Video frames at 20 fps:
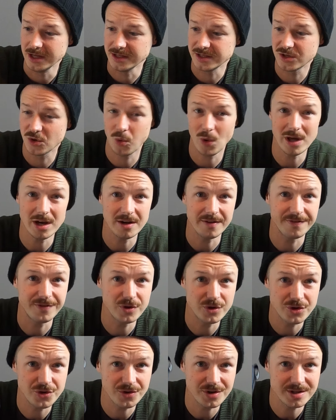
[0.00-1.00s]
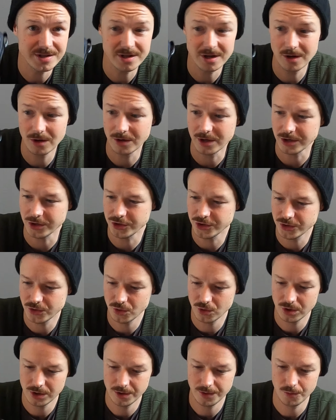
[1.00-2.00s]
It's quite a futuristic looking
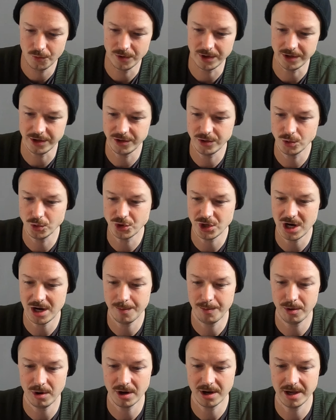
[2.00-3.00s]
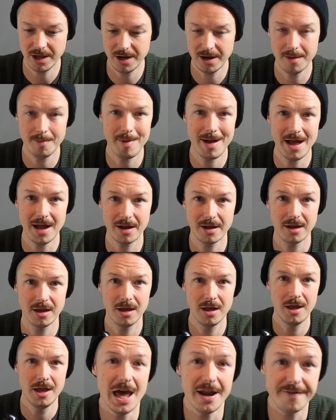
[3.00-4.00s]
shoe with a huge air pocket in the back.
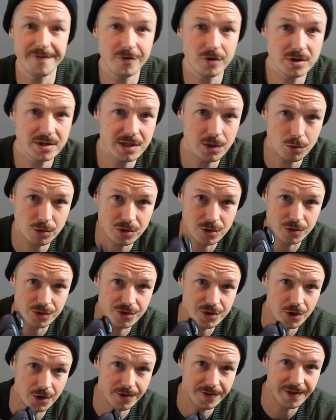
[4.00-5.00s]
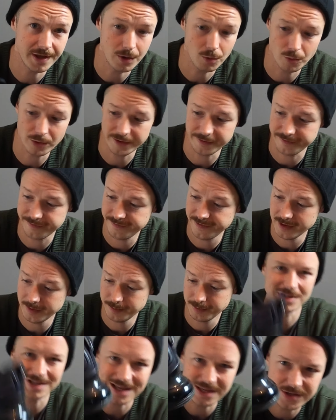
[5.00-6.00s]
And at first I was concerned that it wouldn't fit
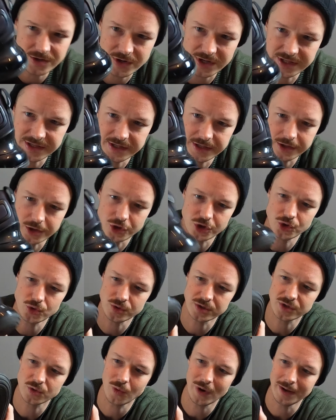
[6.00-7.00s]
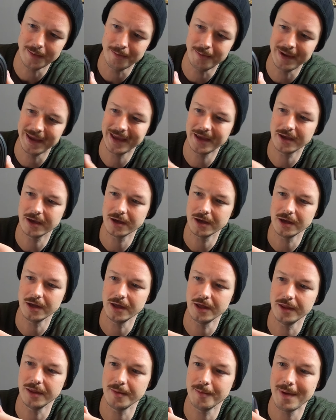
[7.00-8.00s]
because as you can see the shoe is quite big
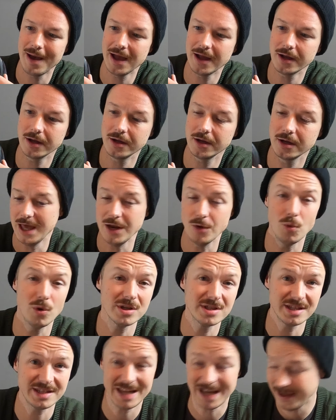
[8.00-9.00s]
in the back. And it was a